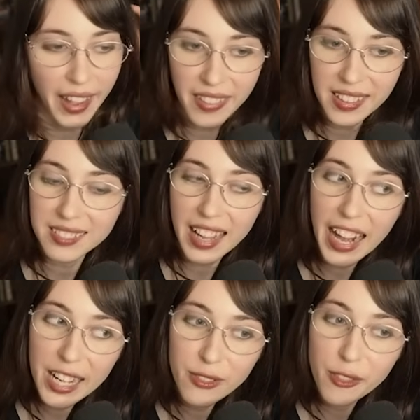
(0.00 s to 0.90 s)
I think that's
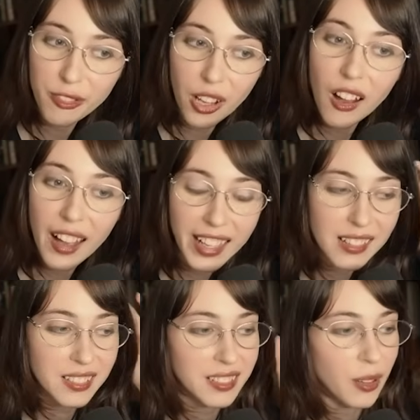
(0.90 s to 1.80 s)
kind of a flaw. I
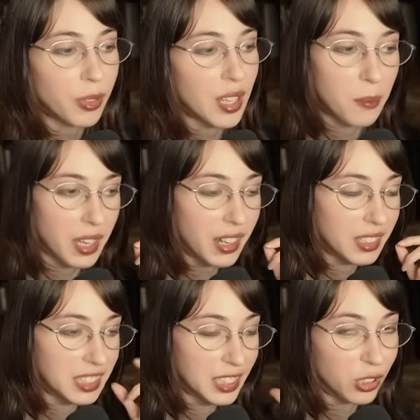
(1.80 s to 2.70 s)
guess it's not really a
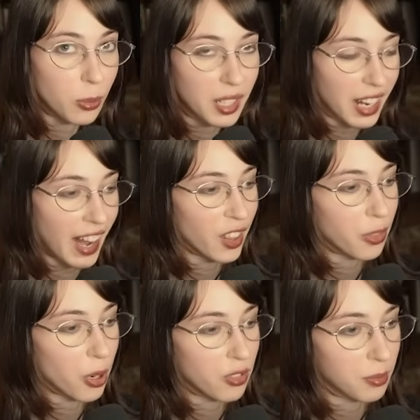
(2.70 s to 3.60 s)
big deal, but it kind of
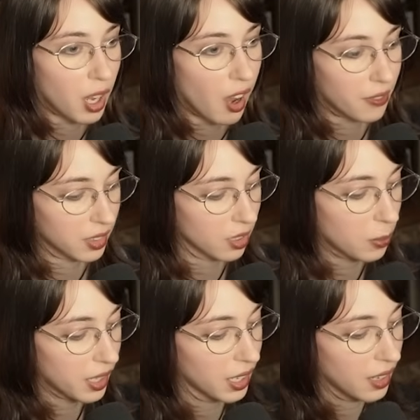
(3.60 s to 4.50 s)
throws me off a little
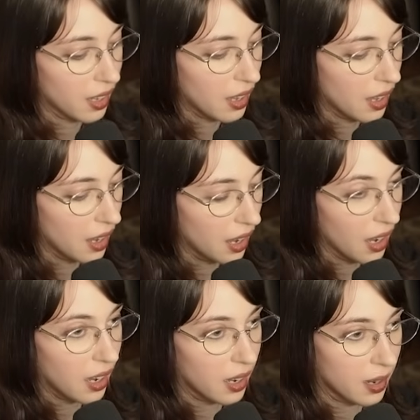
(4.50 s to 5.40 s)
bit.
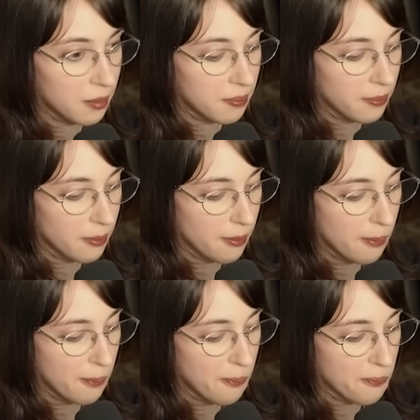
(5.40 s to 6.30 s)

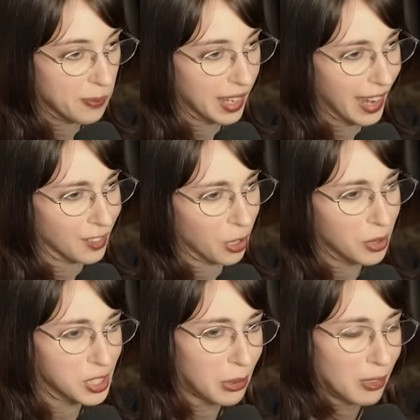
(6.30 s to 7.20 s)
Yeah, so I
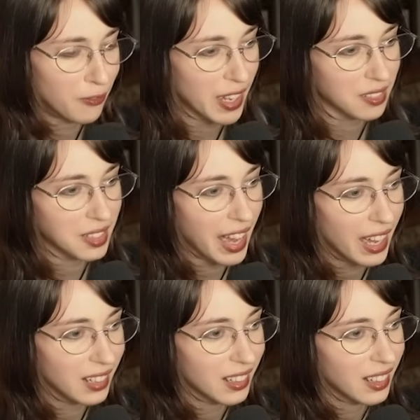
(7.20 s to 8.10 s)
wish they would fix
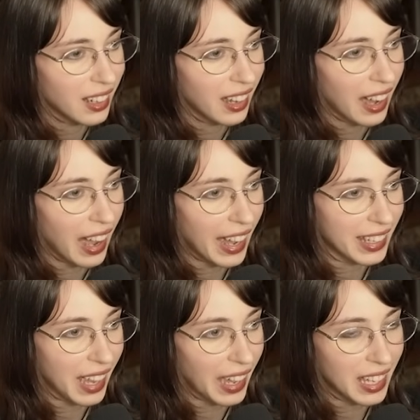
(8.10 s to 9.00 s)
that.
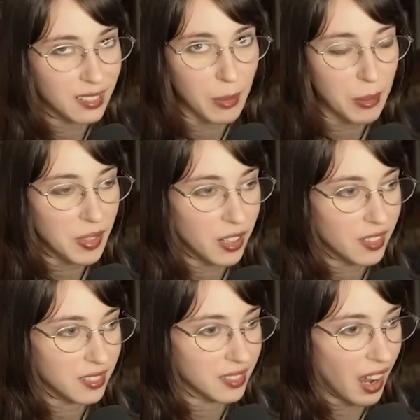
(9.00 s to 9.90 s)
I guess maybe
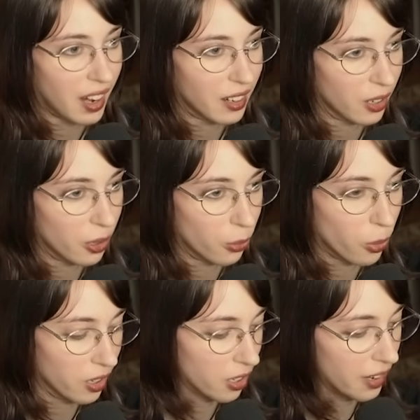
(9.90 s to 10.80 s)
there's not a
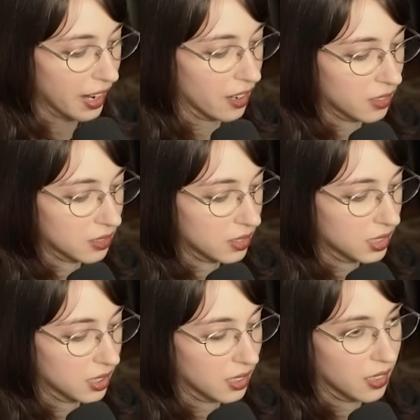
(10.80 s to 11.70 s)

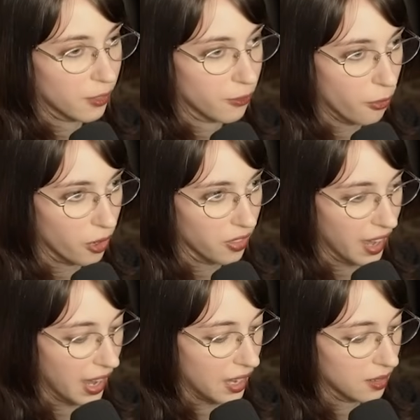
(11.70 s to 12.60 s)
workaround for
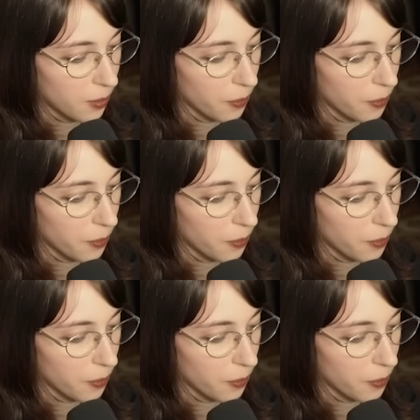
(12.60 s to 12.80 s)
that.